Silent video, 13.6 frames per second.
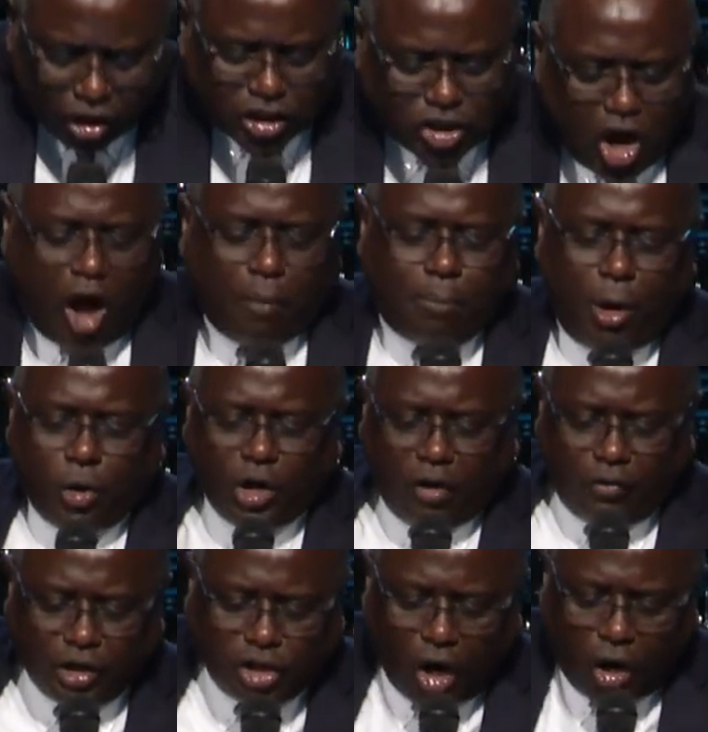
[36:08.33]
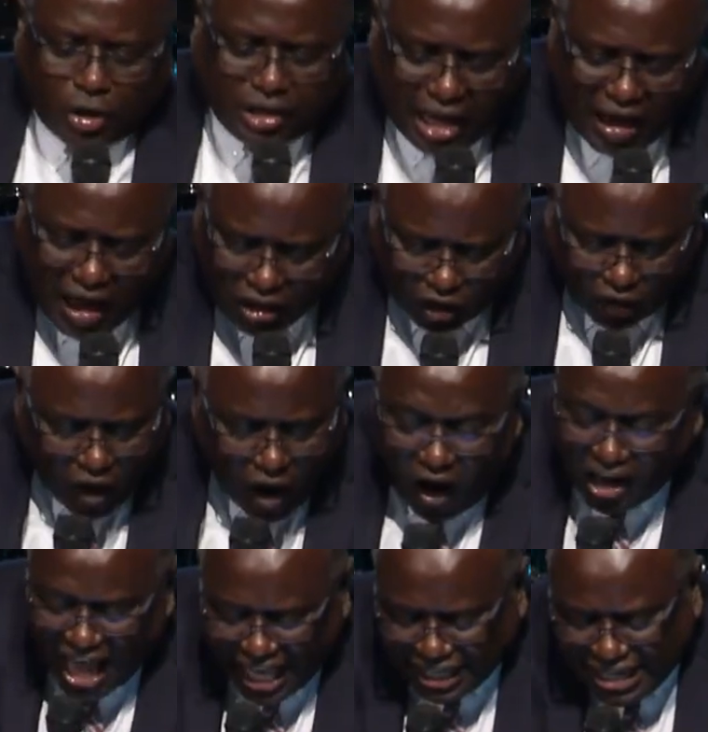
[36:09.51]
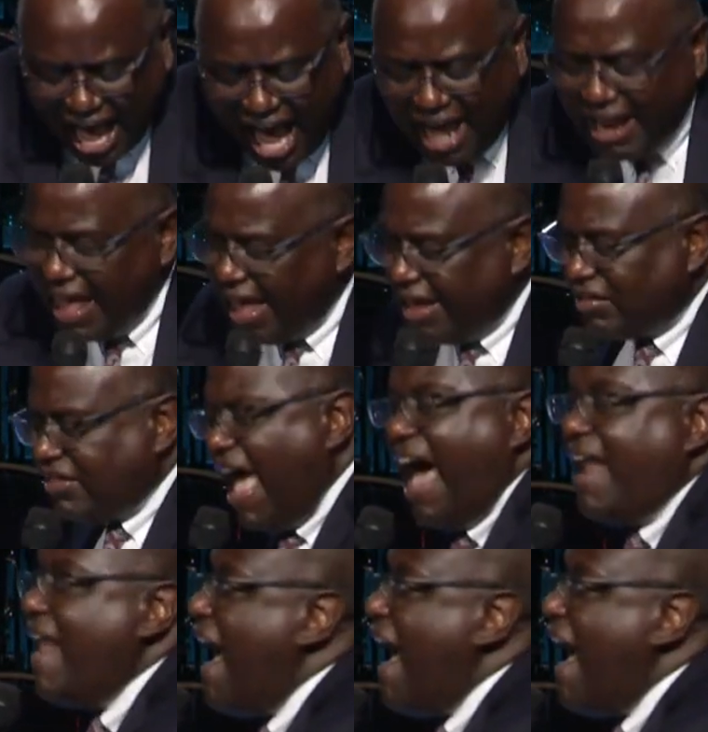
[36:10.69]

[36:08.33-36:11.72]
a jawbone of a donkey. So if all I got is that,